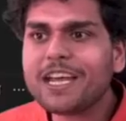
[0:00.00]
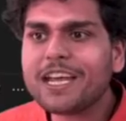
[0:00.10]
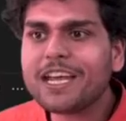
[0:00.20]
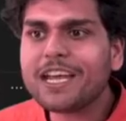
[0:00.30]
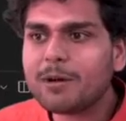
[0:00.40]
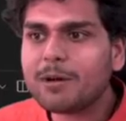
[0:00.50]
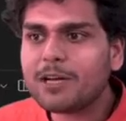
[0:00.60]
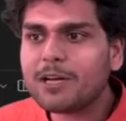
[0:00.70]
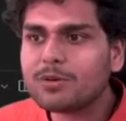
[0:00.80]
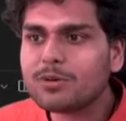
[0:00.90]
able to
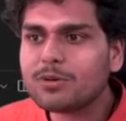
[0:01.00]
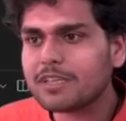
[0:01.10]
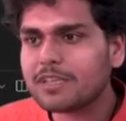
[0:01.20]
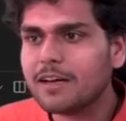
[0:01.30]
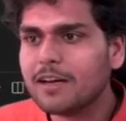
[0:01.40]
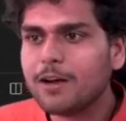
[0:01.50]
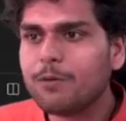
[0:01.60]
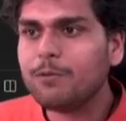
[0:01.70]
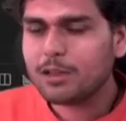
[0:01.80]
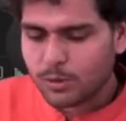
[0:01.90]
use, see,
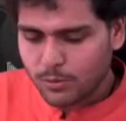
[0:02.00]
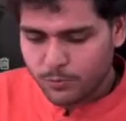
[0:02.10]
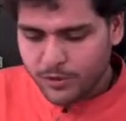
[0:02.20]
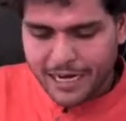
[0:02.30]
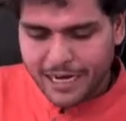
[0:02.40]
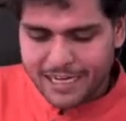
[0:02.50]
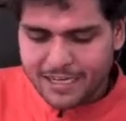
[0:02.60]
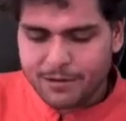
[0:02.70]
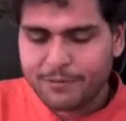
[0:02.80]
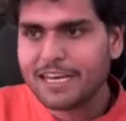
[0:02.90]
we write it
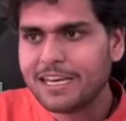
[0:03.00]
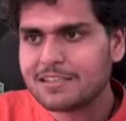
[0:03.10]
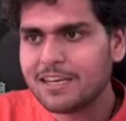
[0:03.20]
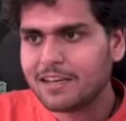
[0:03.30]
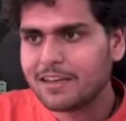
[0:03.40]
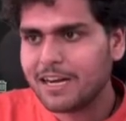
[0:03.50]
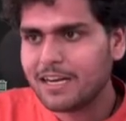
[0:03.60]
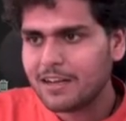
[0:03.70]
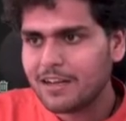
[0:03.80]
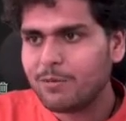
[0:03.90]
very easily, right?
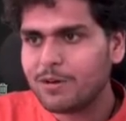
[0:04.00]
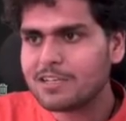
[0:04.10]
We just